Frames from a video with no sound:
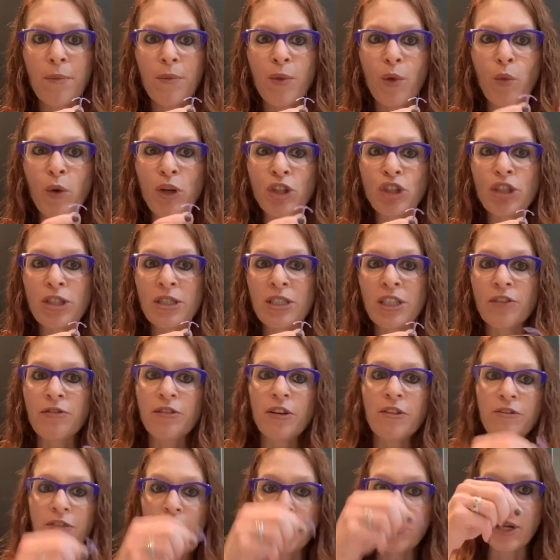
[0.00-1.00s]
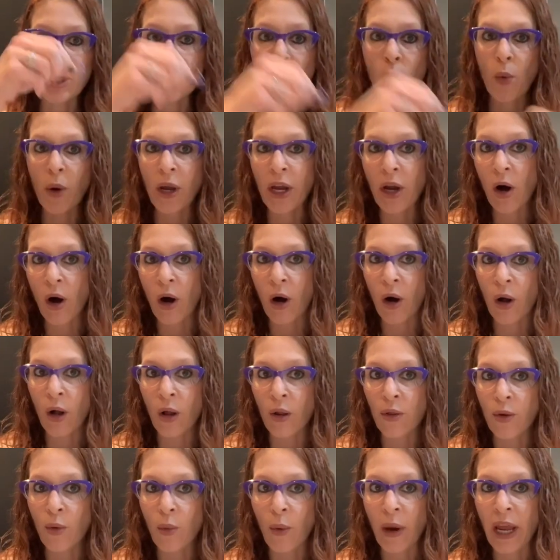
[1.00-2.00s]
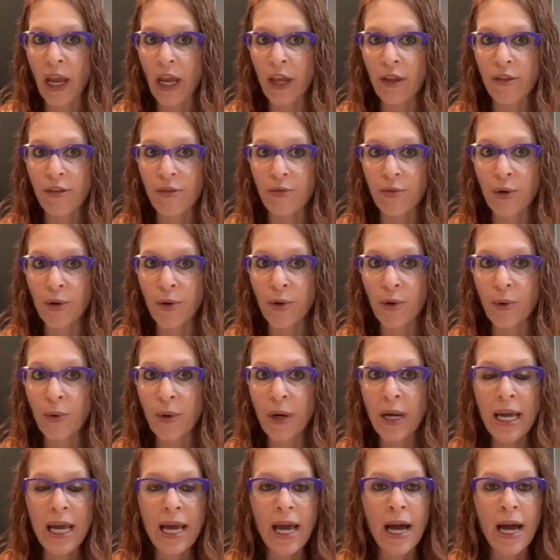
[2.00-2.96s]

which is different from it going all the way through.